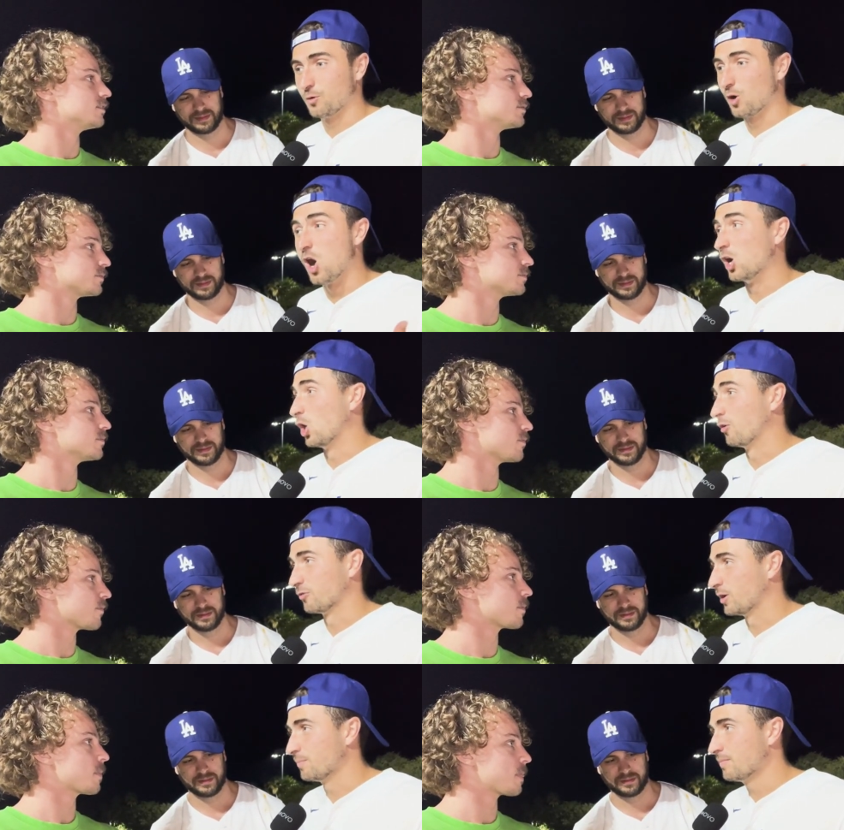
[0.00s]
Speaker 1: we are all
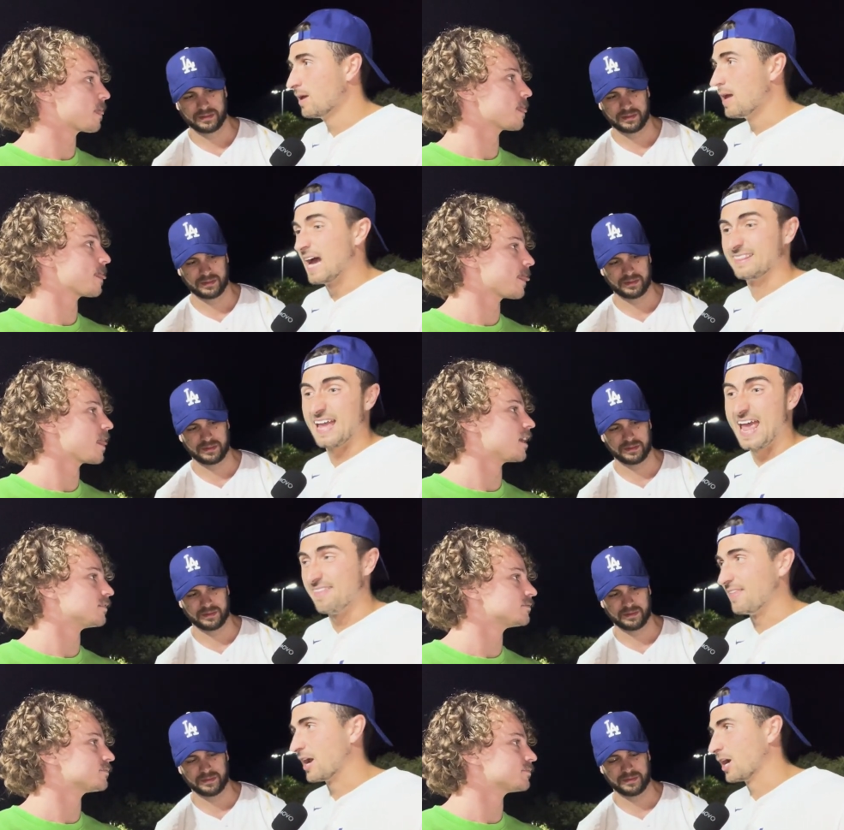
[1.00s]
over them at the
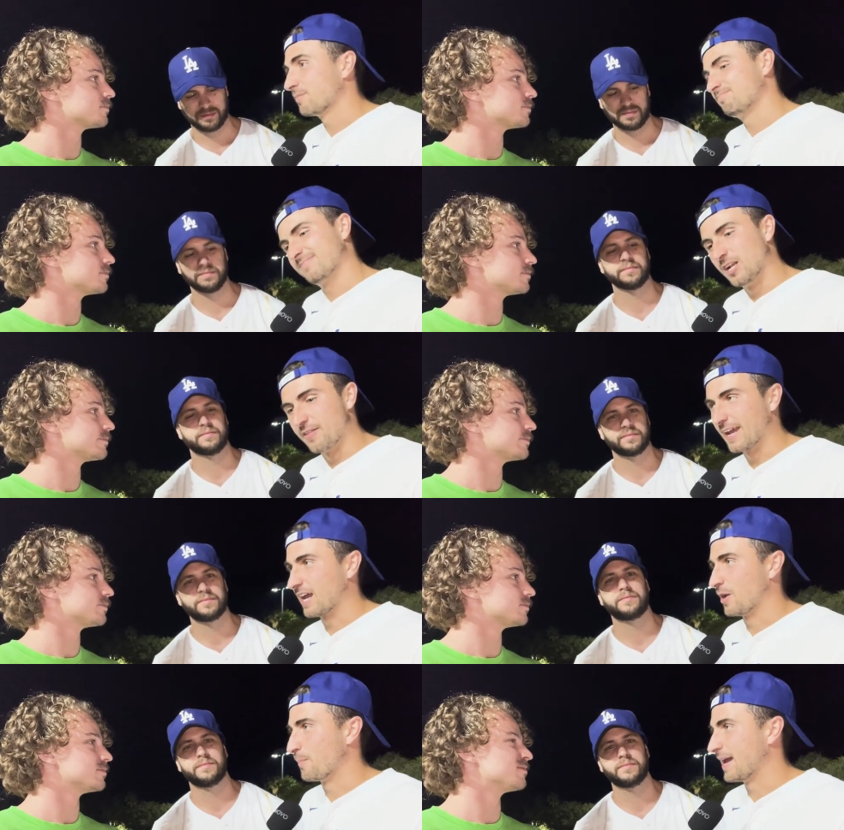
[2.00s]
end there. You know, they got
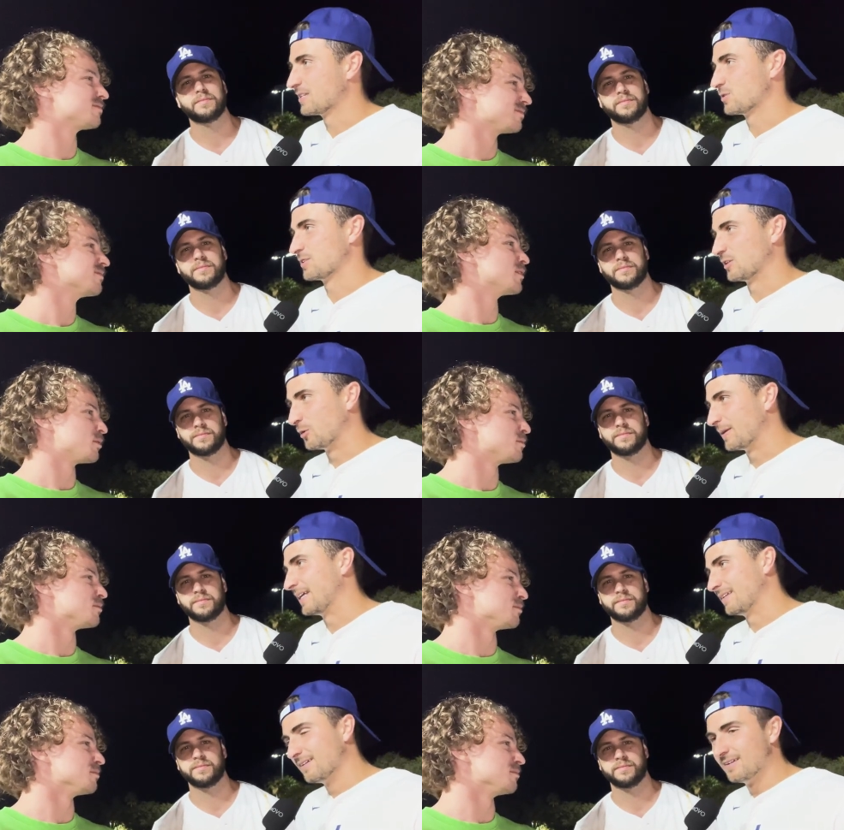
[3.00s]
on base. It was a little
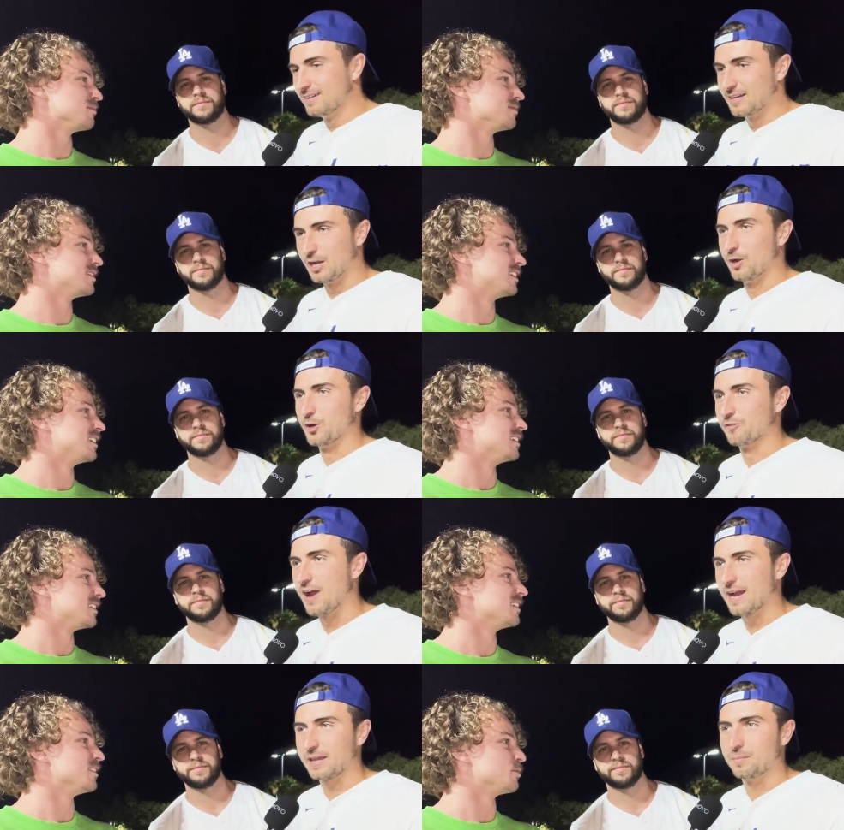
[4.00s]
bit you know, nerve
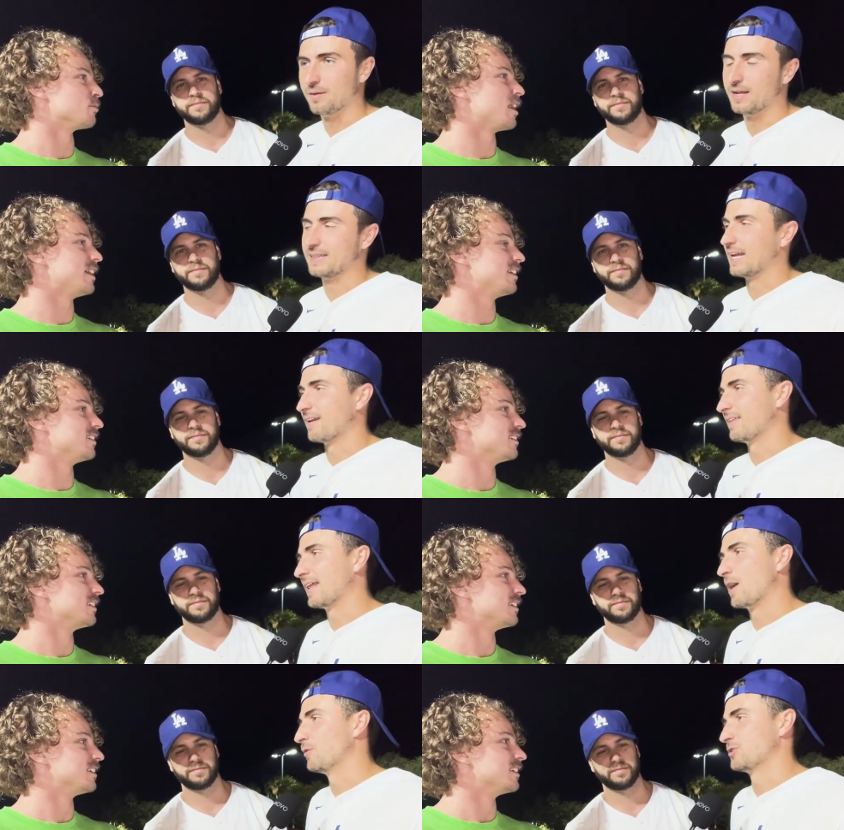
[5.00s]
wracking, but right. at the end of the
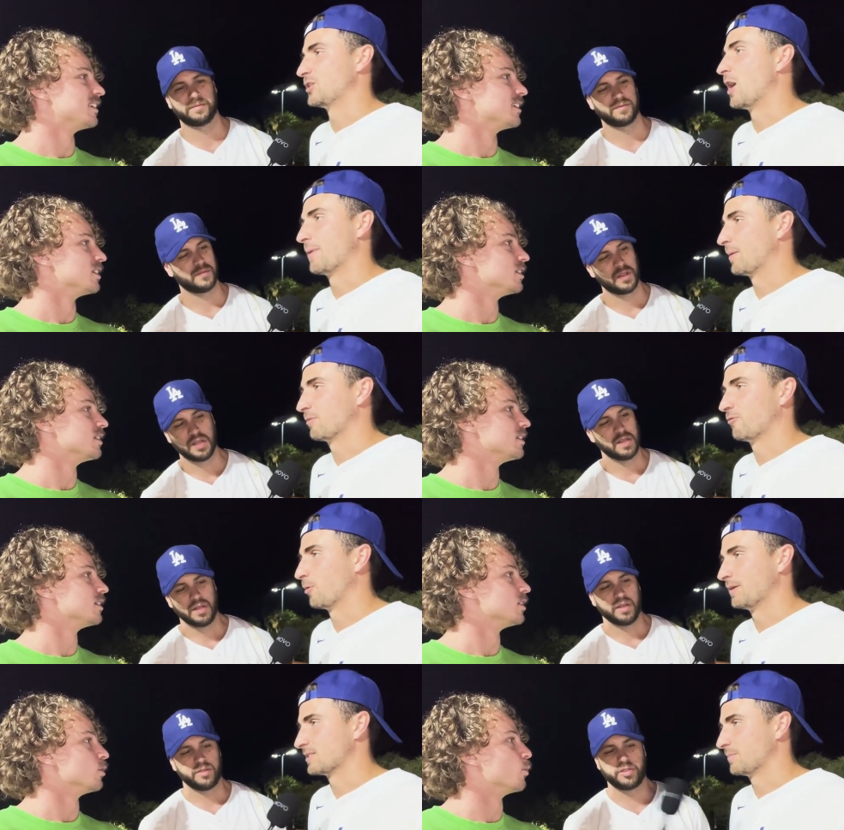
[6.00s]
day,
Speaker 2: it was a
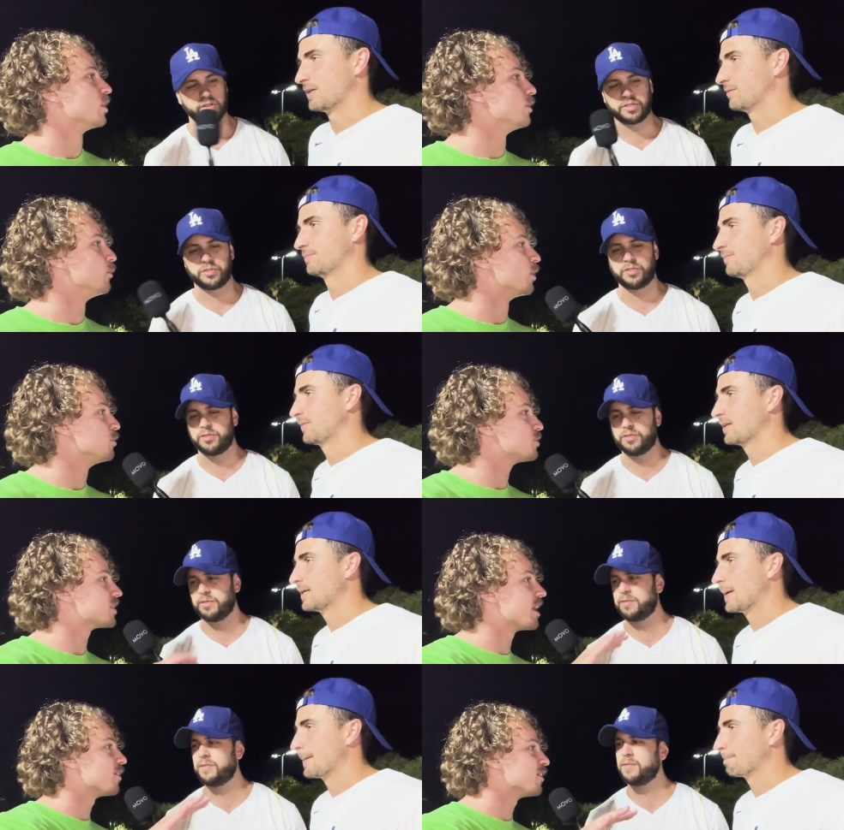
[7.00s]
performance. Were you, were you,
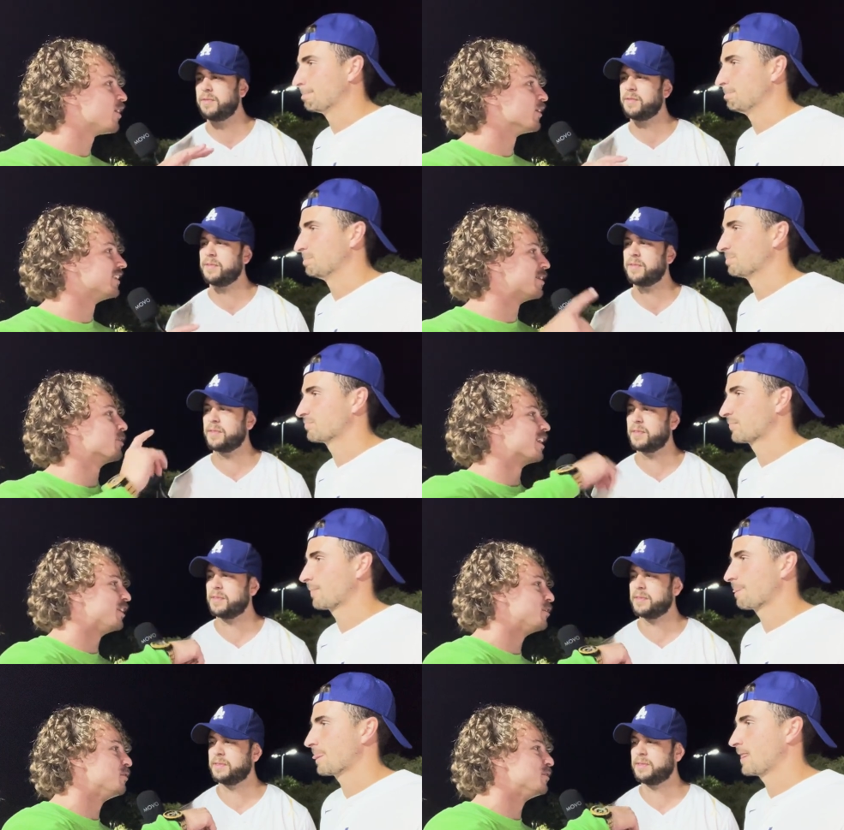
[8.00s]
scared at all that they were going to
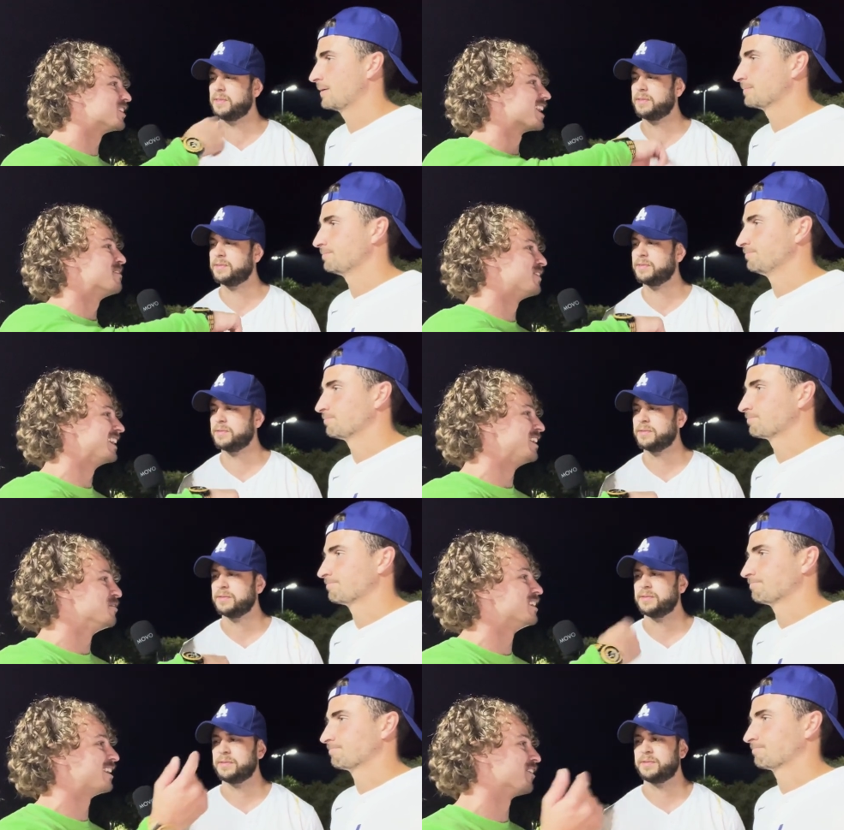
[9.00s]
do the same thing to
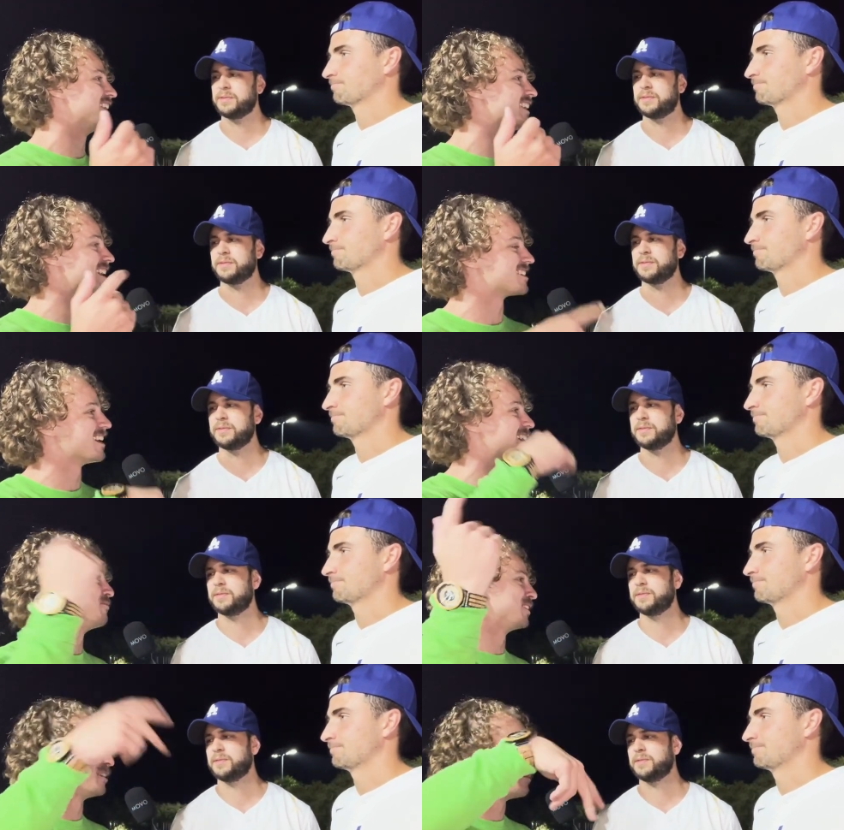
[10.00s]
you that y'all did last night
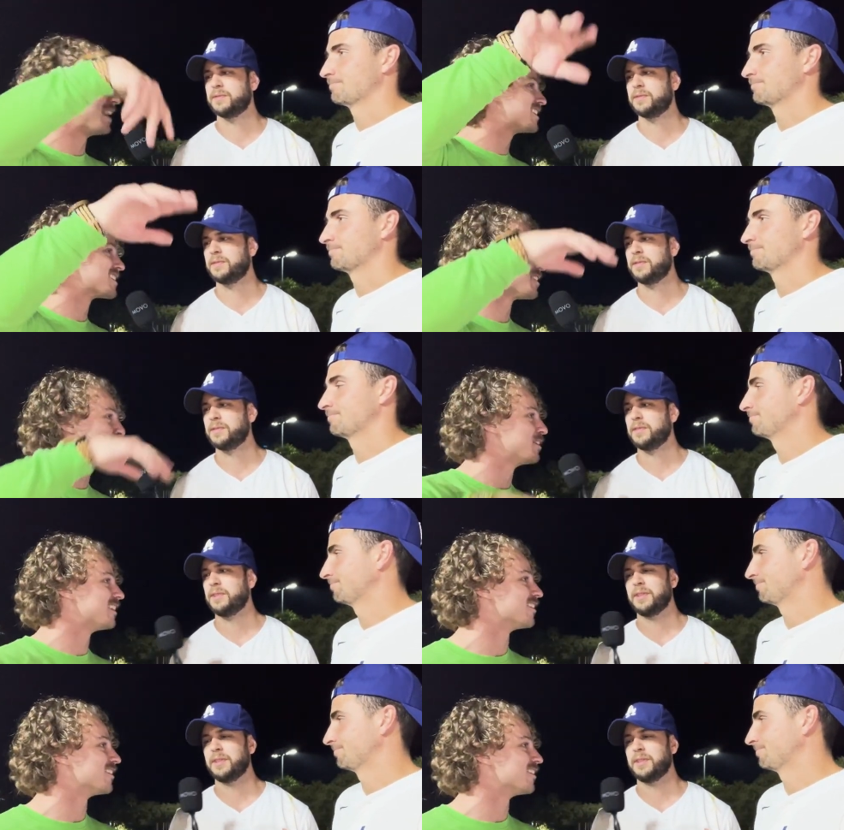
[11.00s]
with the bases loaded